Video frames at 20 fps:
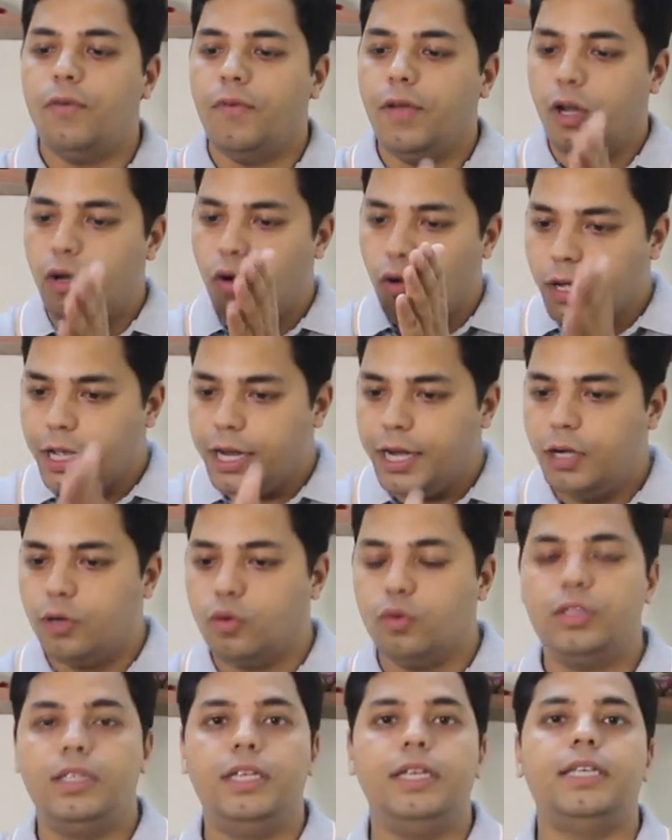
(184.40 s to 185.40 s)
will look into
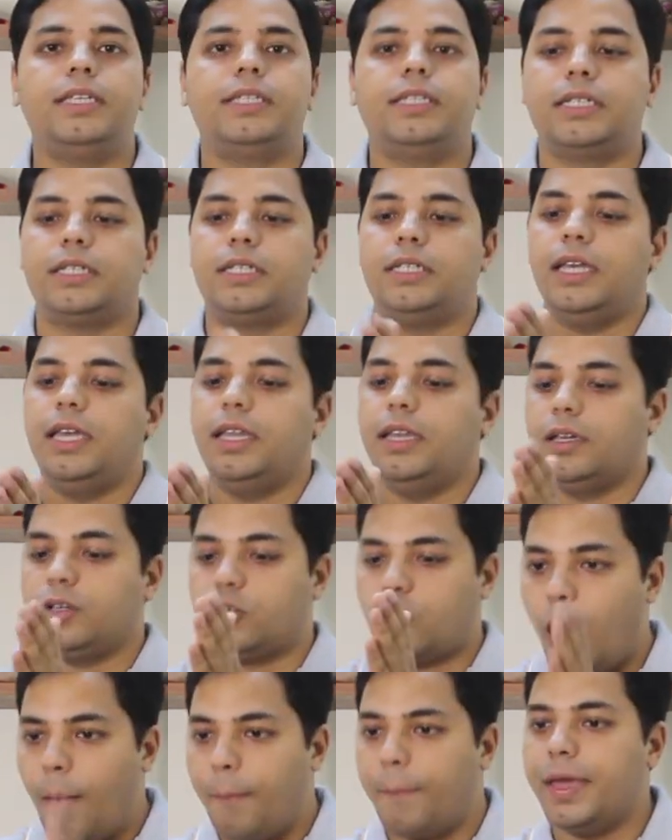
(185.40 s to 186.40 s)
these 16
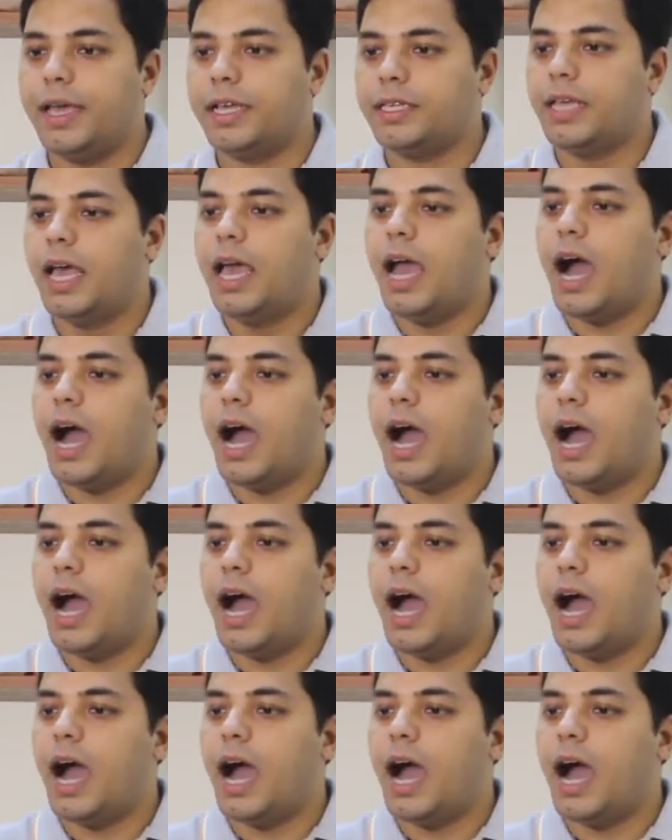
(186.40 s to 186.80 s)
topics